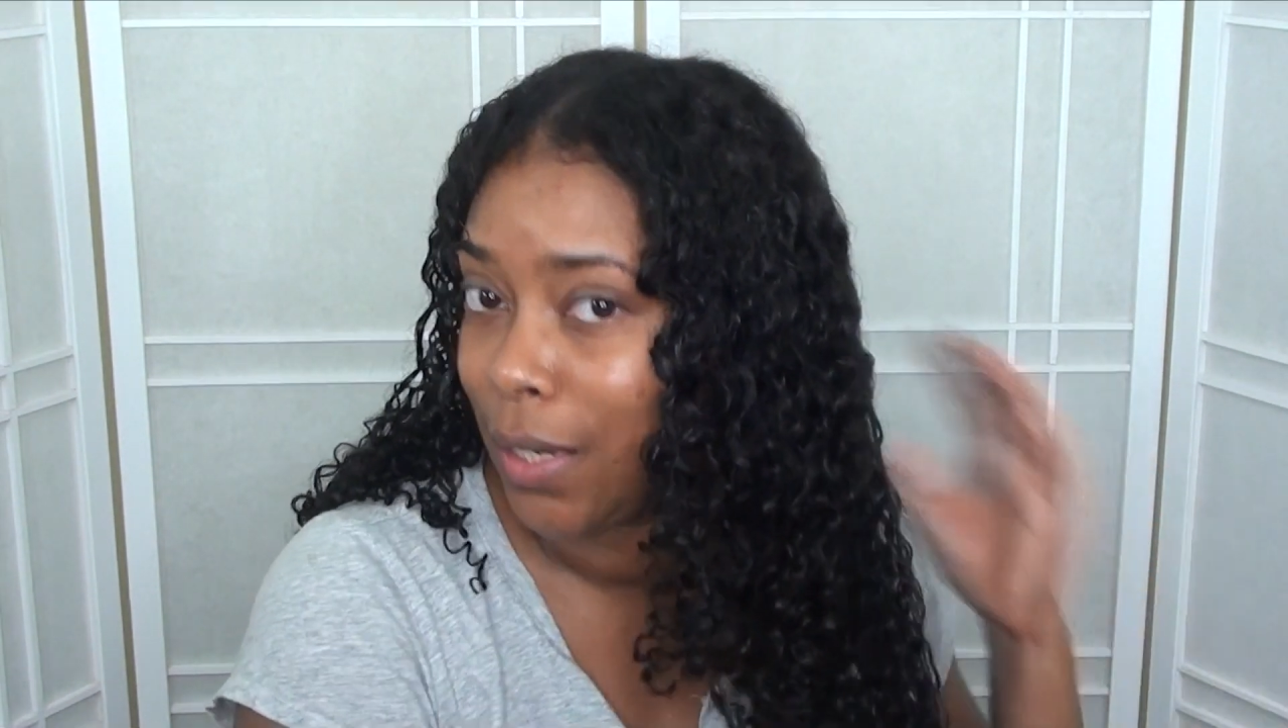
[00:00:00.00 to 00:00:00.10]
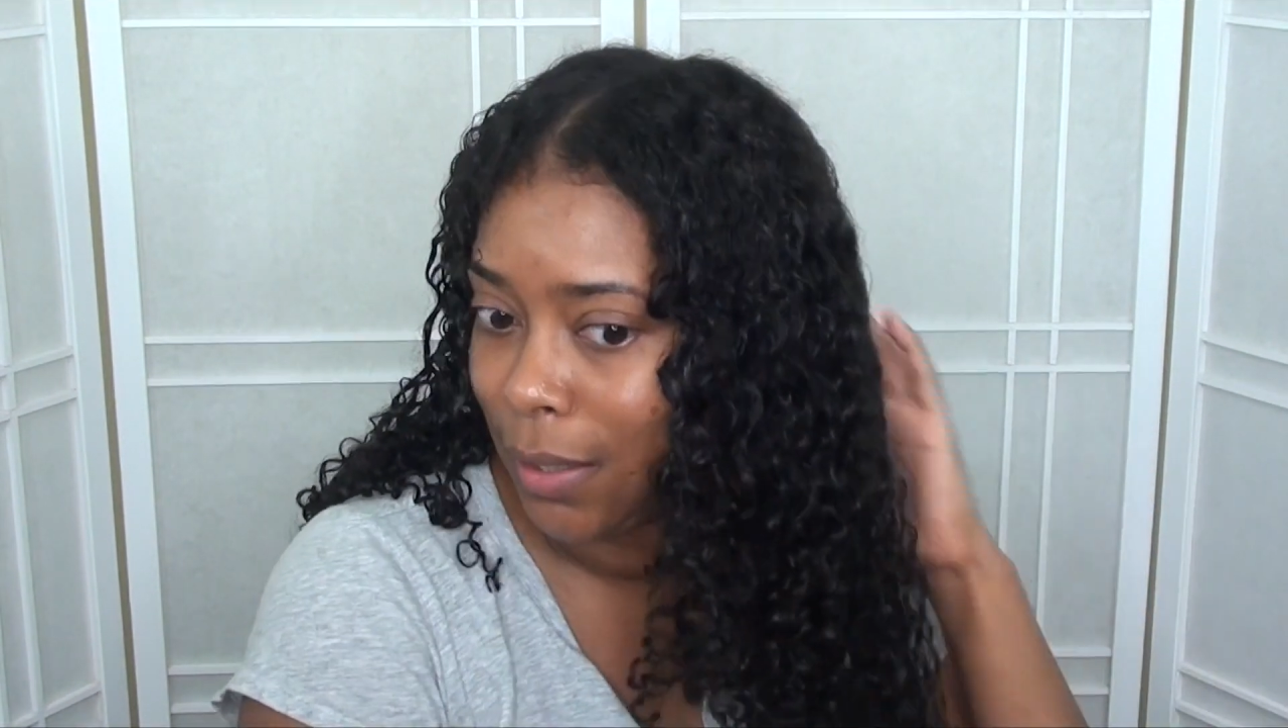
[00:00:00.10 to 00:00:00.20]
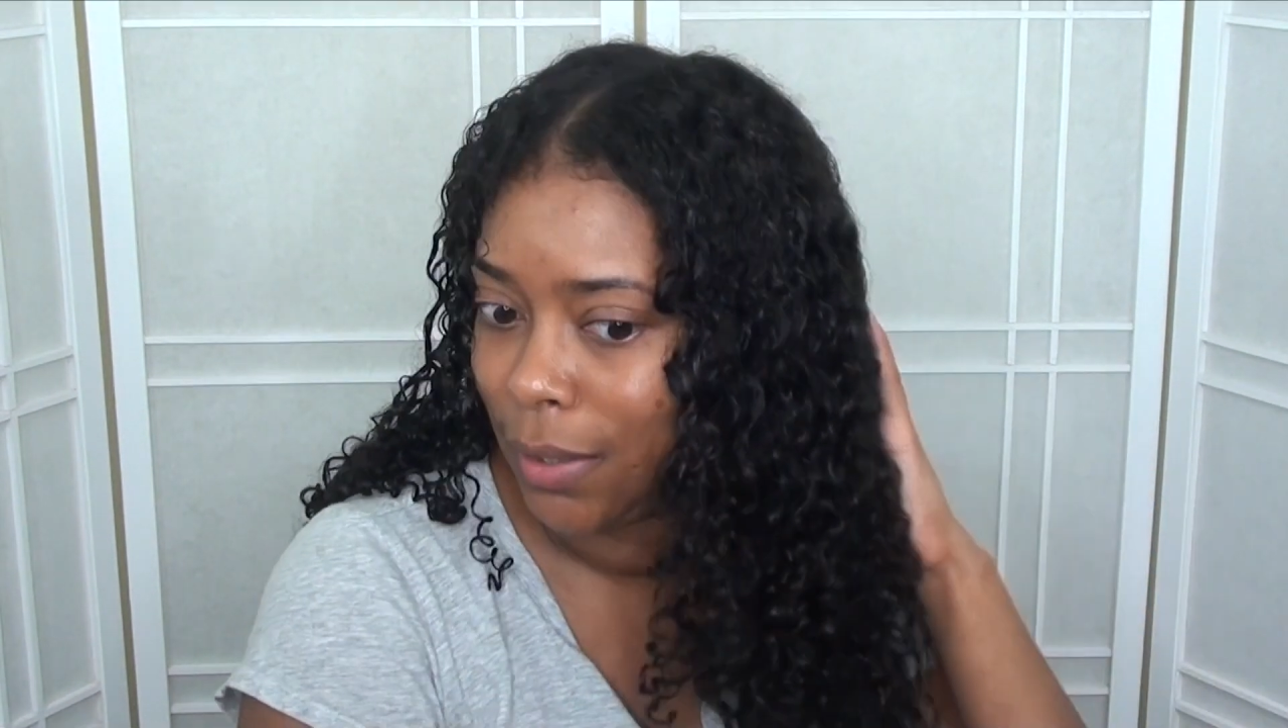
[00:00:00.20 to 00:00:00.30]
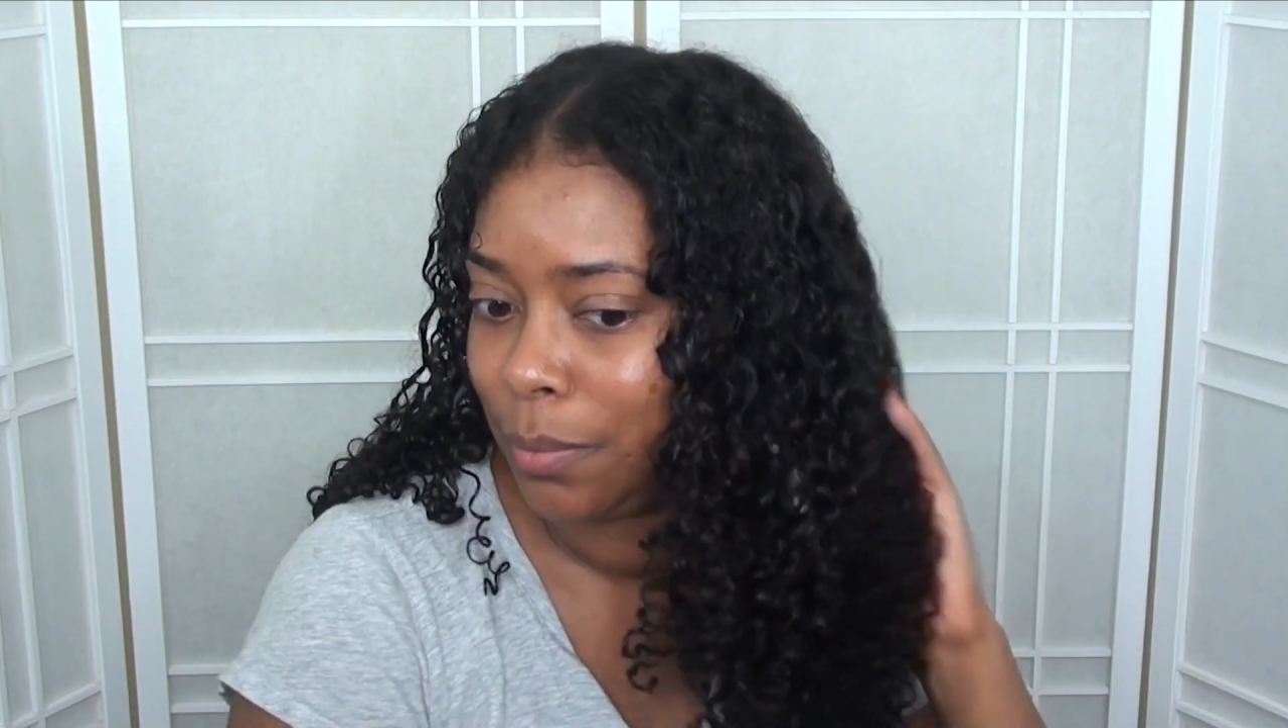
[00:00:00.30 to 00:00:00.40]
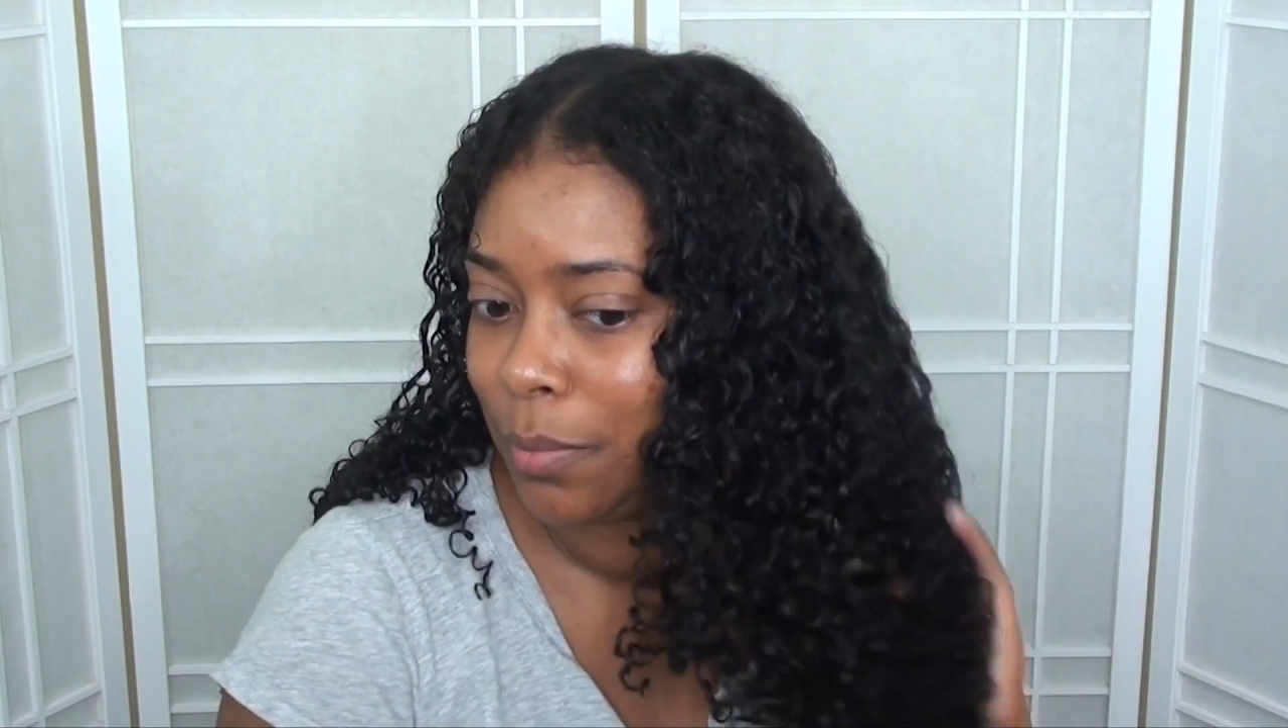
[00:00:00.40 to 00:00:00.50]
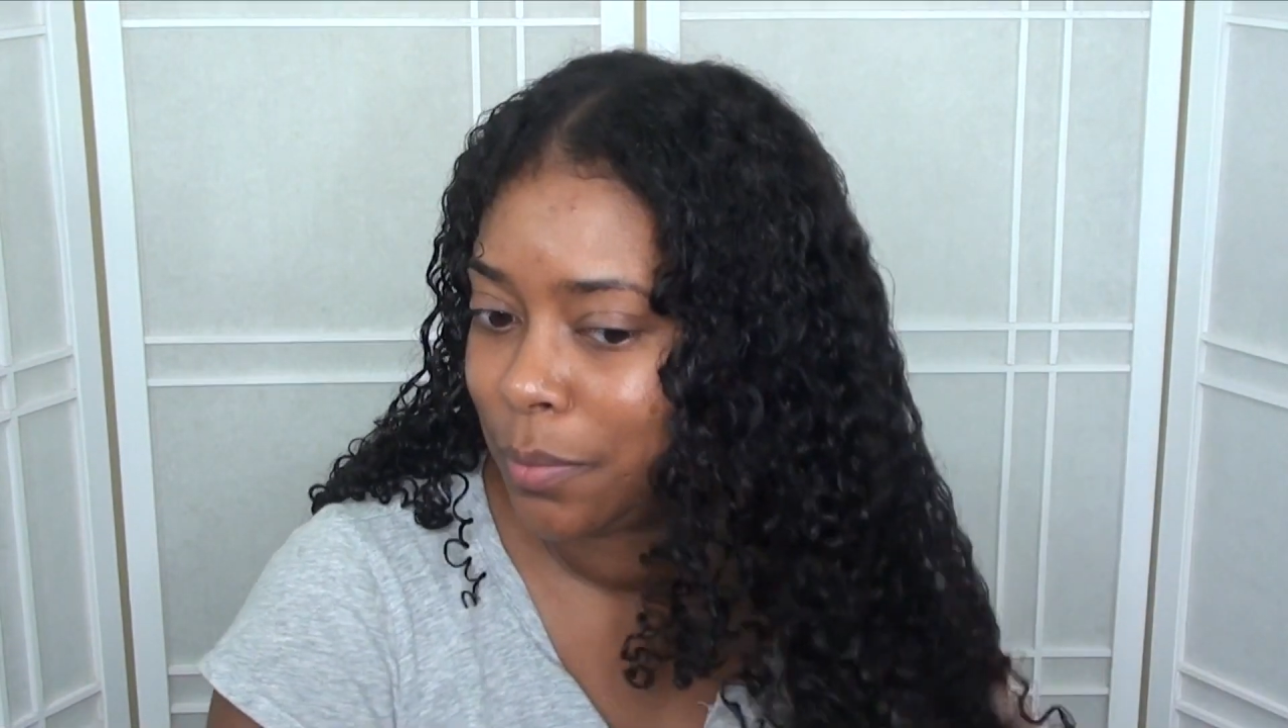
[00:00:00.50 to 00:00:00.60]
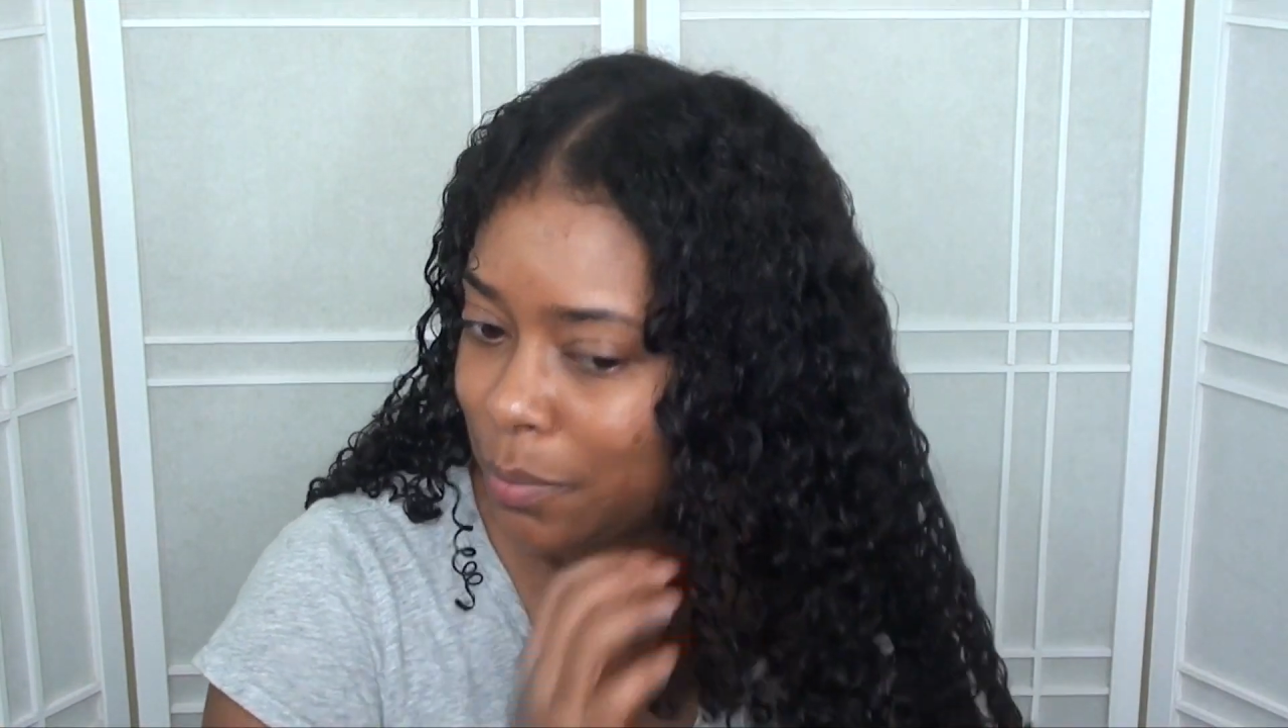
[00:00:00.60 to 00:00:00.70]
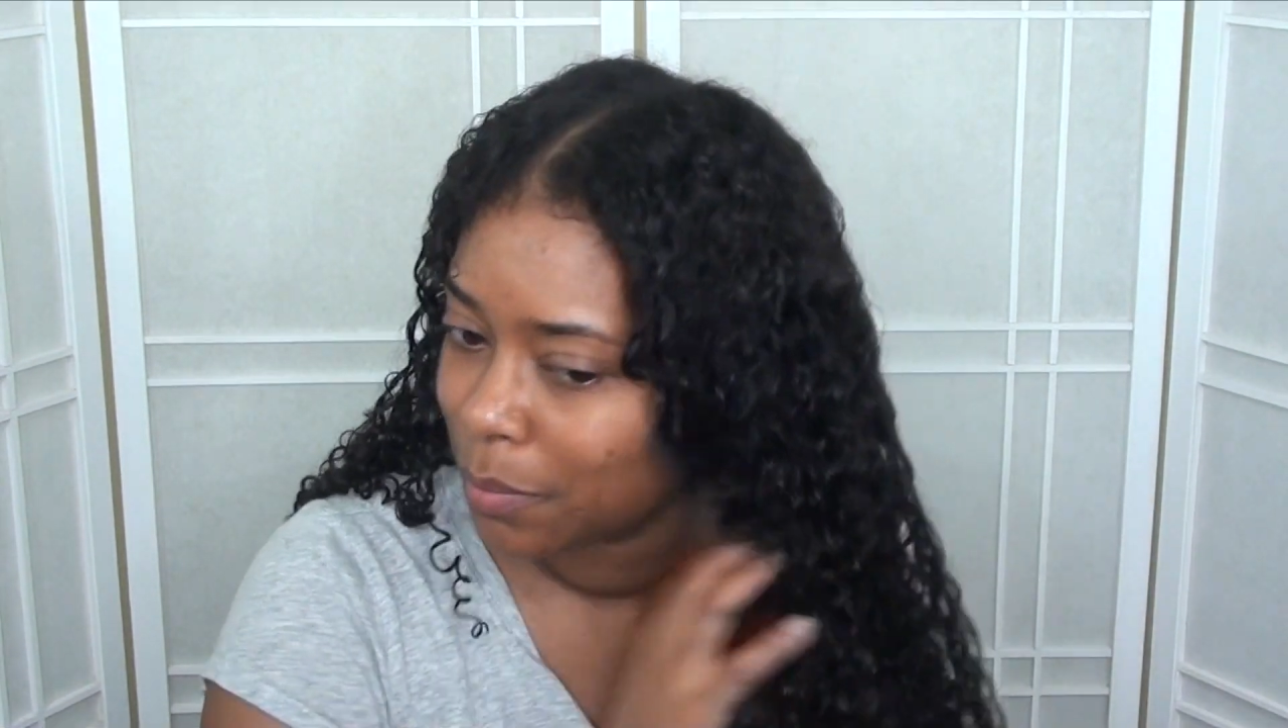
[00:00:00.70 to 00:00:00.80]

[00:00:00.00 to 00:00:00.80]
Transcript: time,